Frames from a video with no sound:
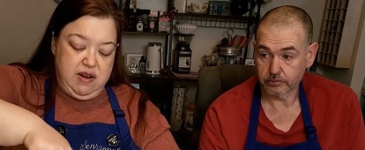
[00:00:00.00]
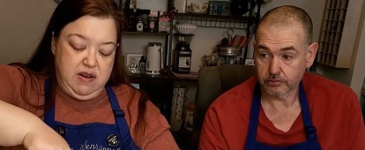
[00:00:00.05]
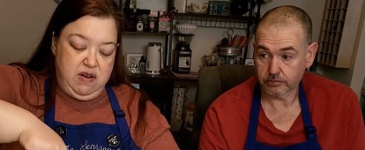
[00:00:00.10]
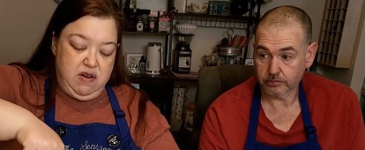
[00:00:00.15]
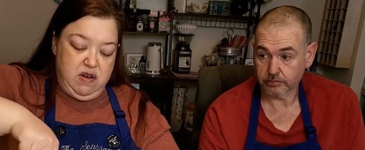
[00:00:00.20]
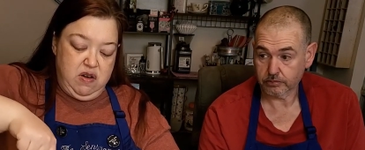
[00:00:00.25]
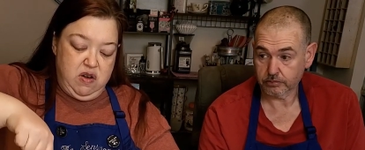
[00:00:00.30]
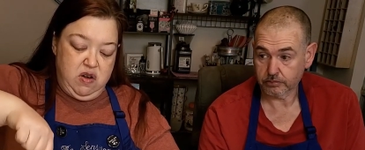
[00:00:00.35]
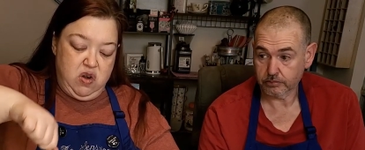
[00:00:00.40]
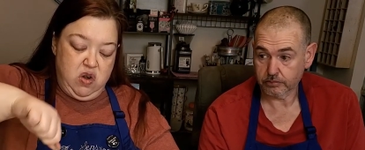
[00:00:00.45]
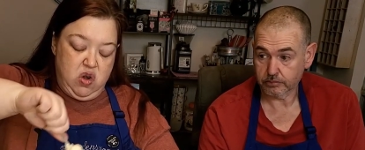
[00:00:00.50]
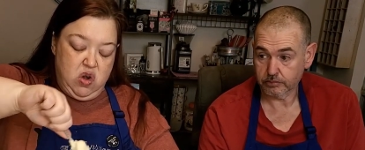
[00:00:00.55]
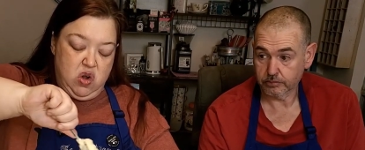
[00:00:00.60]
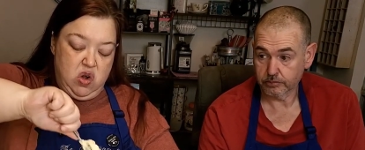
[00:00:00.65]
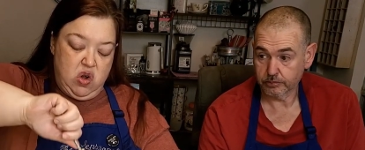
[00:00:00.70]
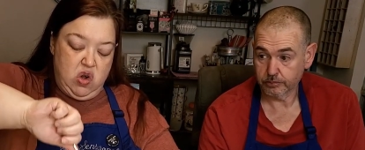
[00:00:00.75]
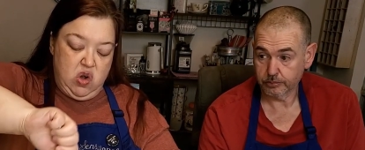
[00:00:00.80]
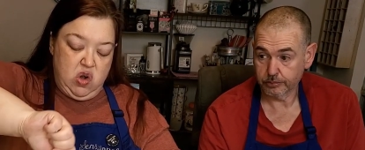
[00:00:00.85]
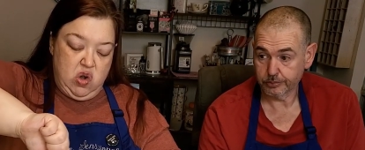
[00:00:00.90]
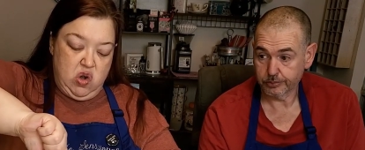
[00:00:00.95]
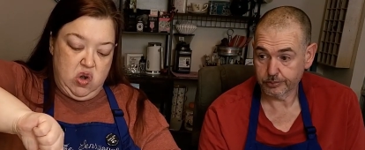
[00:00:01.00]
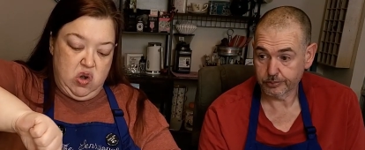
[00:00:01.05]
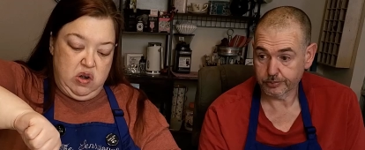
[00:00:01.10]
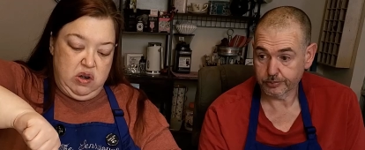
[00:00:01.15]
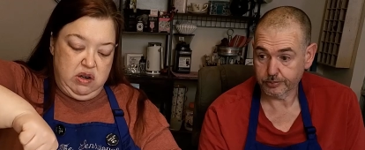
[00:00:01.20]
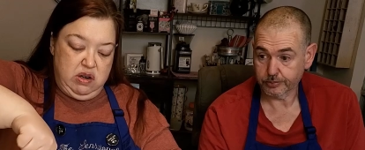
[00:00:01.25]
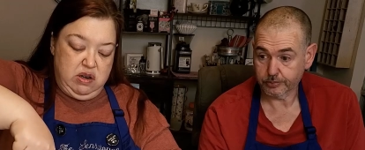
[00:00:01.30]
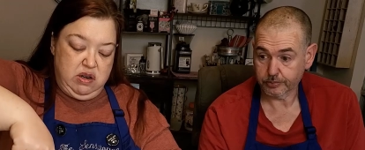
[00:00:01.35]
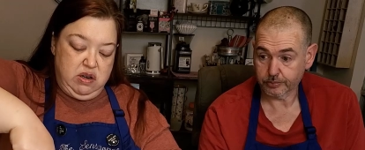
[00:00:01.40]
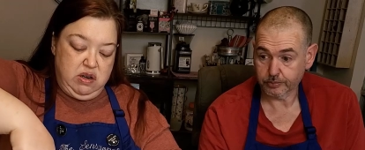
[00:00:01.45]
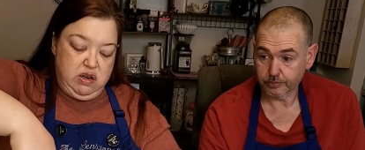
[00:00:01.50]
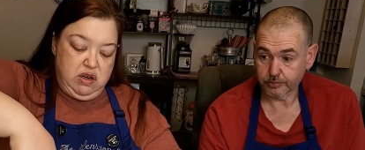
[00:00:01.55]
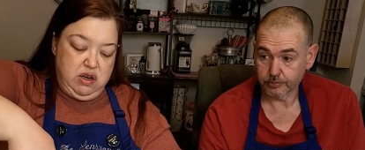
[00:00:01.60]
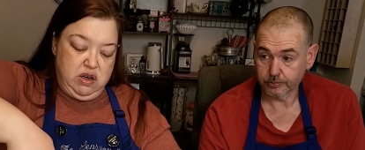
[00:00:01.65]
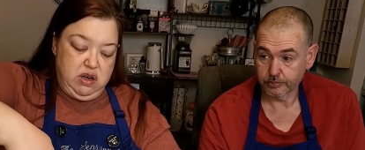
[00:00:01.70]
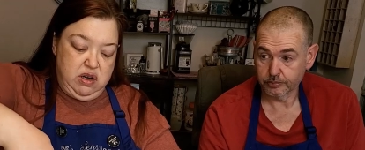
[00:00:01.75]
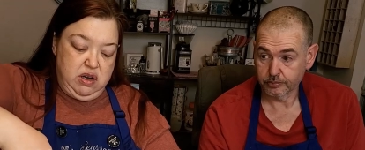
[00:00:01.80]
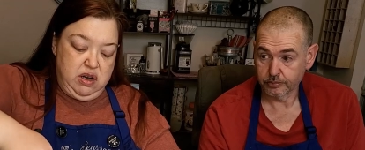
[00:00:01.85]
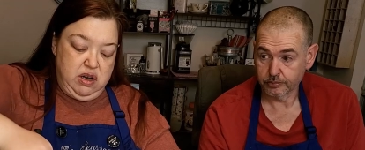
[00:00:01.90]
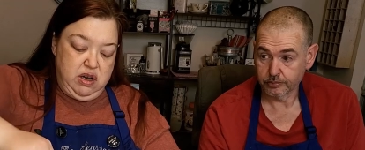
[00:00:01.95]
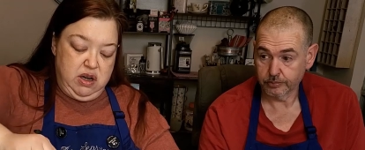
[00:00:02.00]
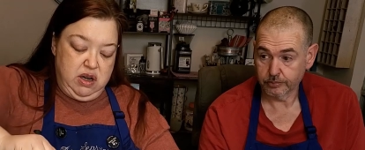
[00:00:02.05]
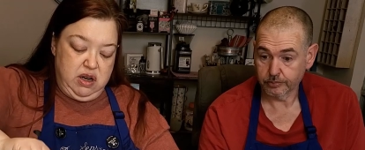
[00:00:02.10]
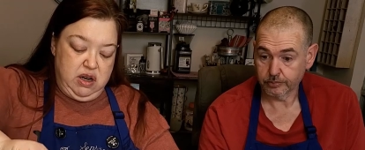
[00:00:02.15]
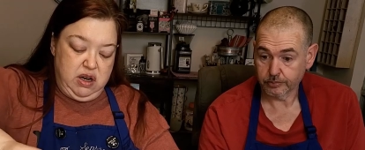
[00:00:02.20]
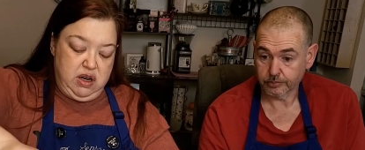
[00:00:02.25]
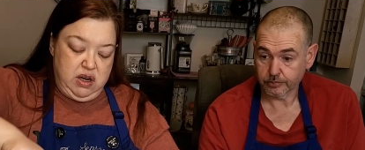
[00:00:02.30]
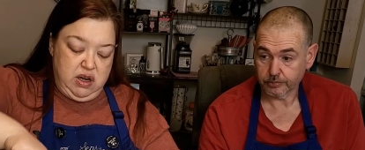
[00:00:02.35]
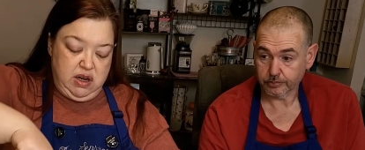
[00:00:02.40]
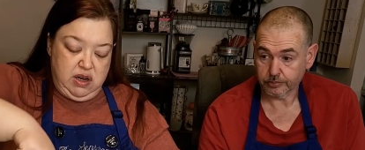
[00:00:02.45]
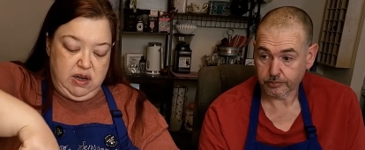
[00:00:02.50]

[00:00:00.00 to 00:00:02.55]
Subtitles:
Nothing is said.